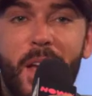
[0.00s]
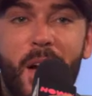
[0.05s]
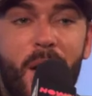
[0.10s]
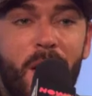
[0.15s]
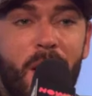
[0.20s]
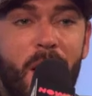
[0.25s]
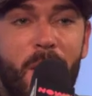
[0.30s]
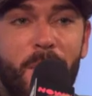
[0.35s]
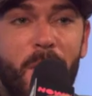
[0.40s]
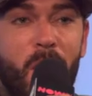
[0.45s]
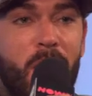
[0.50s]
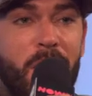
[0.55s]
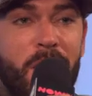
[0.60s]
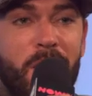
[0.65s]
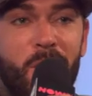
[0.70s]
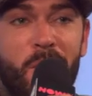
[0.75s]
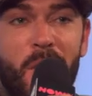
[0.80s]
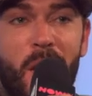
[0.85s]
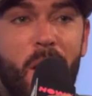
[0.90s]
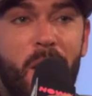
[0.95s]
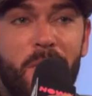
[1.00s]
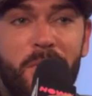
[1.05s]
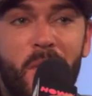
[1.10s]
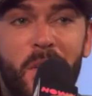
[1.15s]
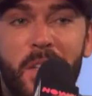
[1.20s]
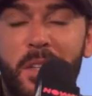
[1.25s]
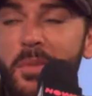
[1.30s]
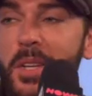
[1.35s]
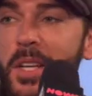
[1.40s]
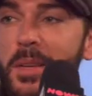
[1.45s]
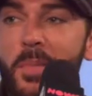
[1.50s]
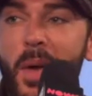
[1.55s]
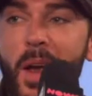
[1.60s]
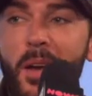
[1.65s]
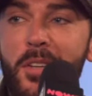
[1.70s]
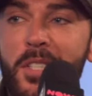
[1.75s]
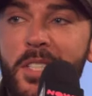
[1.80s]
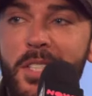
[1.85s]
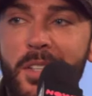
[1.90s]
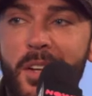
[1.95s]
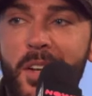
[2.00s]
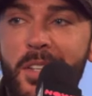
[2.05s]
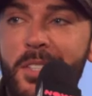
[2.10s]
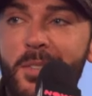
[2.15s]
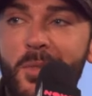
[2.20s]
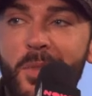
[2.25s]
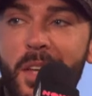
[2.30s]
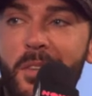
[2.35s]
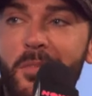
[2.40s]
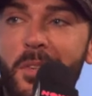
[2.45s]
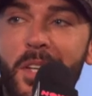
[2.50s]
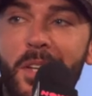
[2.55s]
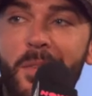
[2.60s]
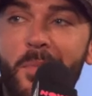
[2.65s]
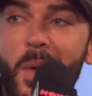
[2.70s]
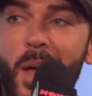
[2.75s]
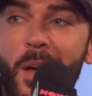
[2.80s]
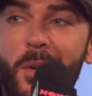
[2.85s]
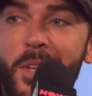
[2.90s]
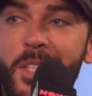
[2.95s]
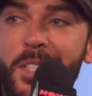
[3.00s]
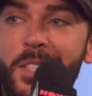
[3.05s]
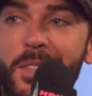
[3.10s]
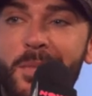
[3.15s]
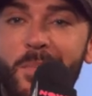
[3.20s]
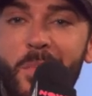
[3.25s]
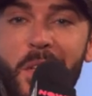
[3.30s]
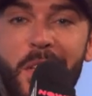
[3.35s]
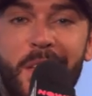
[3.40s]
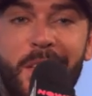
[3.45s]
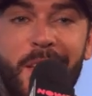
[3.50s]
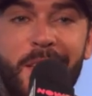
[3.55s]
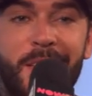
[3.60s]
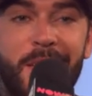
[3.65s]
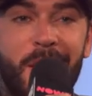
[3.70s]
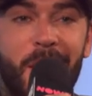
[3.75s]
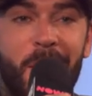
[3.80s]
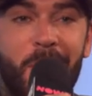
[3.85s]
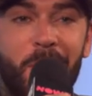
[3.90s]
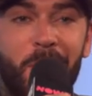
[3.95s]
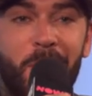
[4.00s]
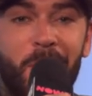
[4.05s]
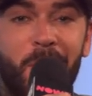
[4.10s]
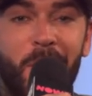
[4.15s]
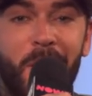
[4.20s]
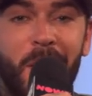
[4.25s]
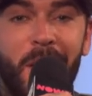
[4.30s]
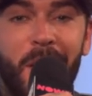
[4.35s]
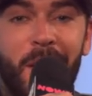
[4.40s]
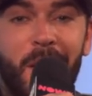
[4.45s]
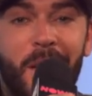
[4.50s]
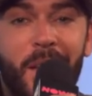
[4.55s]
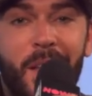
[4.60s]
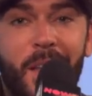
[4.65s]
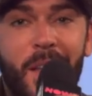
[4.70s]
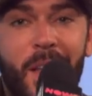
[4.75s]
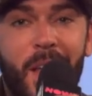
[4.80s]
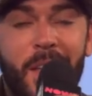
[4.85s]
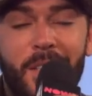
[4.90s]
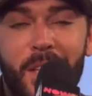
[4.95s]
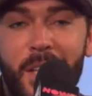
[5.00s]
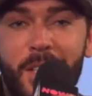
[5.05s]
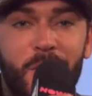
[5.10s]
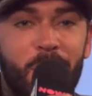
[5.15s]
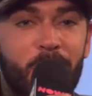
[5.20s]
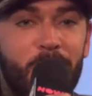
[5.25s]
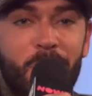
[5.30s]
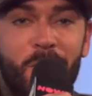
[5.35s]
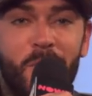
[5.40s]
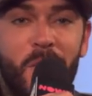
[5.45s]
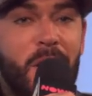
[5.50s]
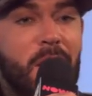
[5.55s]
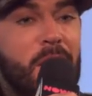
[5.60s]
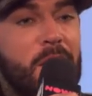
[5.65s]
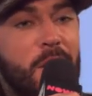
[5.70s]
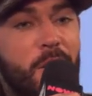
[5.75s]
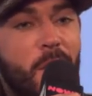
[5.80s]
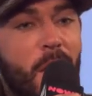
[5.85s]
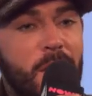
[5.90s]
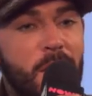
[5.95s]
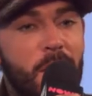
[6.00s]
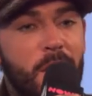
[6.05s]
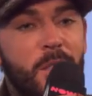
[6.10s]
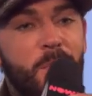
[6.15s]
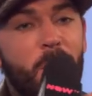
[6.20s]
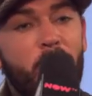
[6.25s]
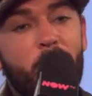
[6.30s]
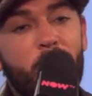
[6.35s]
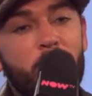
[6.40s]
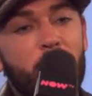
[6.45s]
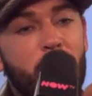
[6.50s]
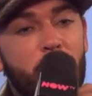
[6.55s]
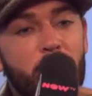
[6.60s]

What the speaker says: I find it really embarrassing. I still get really embarrassed because it's just a really strange experience.